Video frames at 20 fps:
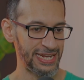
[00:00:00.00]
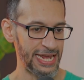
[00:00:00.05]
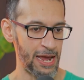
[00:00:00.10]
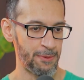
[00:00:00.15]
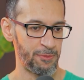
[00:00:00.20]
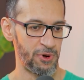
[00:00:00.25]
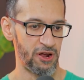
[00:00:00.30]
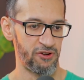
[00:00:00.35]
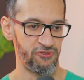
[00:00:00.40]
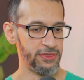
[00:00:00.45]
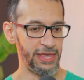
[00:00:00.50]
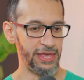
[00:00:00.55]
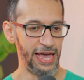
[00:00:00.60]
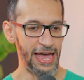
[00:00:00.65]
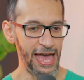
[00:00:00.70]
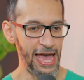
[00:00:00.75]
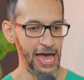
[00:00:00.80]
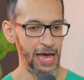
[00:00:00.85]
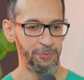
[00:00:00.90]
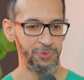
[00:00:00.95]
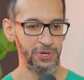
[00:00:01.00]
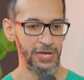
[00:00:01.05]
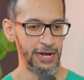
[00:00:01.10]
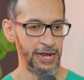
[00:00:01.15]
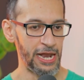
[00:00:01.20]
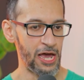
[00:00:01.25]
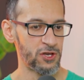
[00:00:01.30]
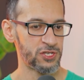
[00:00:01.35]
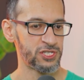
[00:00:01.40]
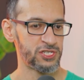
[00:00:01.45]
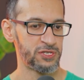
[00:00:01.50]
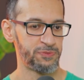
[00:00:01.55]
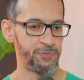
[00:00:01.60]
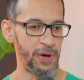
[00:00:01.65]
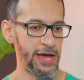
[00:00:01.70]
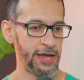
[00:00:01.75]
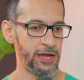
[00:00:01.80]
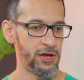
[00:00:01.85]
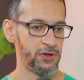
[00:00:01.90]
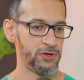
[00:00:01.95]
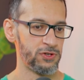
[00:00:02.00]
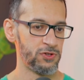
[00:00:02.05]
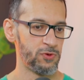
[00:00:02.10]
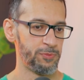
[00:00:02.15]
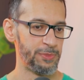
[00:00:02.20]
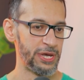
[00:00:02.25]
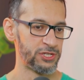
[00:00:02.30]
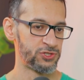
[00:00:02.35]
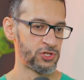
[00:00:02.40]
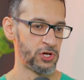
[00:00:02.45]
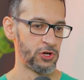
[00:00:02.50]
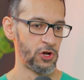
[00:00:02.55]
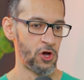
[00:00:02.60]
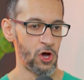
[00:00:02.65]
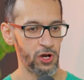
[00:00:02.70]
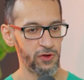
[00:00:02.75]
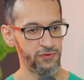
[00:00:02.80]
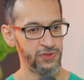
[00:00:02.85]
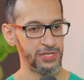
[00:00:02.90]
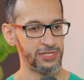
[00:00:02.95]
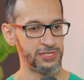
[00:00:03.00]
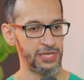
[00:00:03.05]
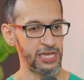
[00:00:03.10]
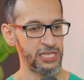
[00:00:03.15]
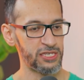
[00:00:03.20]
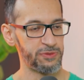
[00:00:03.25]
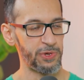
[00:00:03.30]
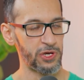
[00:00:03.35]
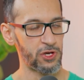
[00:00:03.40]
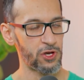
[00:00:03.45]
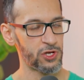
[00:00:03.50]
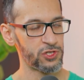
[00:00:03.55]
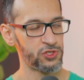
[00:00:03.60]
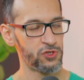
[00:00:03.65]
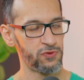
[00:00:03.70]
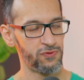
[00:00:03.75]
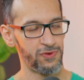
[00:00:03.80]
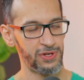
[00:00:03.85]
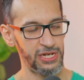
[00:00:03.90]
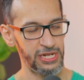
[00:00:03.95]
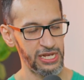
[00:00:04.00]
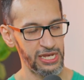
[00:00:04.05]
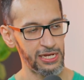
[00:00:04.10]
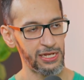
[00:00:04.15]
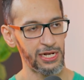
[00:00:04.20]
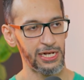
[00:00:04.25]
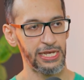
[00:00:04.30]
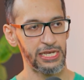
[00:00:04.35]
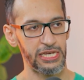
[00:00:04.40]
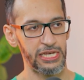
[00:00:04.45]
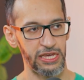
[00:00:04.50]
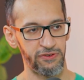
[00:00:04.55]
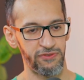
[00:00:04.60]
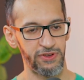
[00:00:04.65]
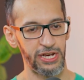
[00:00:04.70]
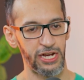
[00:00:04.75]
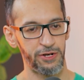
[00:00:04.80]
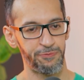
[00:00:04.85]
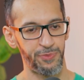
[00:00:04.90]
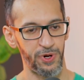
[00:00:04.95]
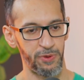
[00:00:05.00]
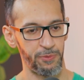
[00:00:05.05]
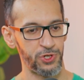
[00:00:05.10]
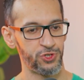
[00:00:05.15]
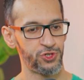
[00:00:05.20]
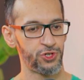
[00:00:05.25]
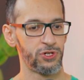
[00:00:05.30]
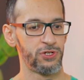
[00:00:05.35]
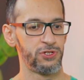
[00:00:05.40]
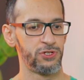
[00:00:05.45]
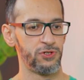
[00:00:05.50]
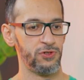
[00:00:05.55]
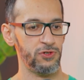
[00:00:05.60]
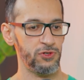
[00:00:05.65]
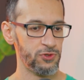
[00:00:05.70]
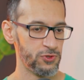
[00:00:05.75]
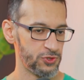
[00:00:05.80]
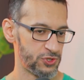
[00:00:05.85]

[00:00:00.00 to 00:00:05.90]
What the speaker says: camera? The app can now spy on you based on all of these things because you've legally given it permission to do